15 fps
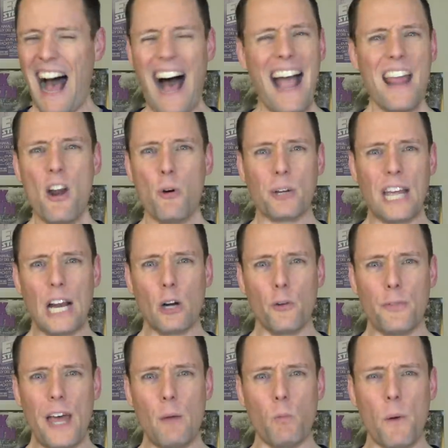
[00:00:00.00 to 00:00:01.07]
I don't care
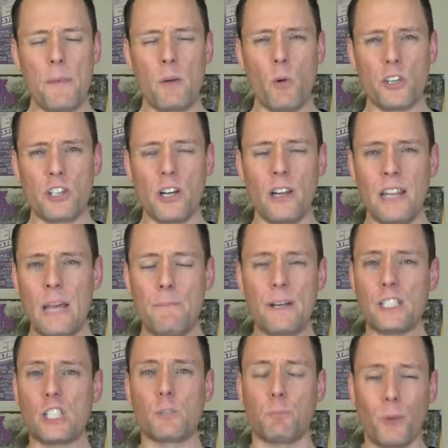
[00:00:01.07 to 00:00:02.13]
if that woman was an
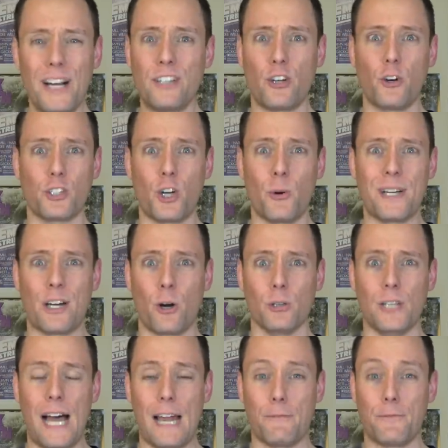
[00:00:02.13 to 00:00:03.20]
Olympic sprinter during her
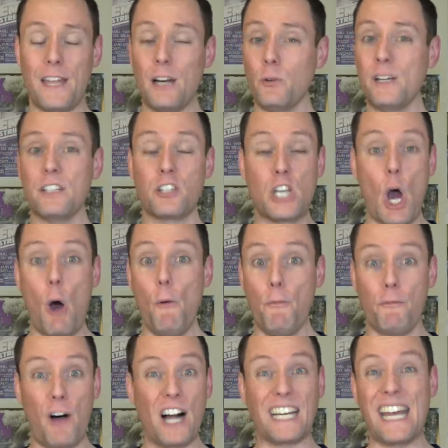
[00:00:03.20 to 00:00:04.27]
life, there is no
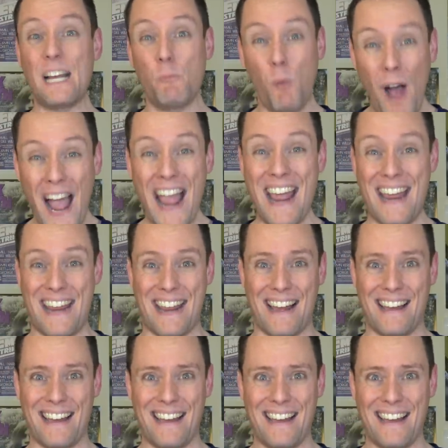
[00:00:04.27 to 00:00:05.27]
fucking way!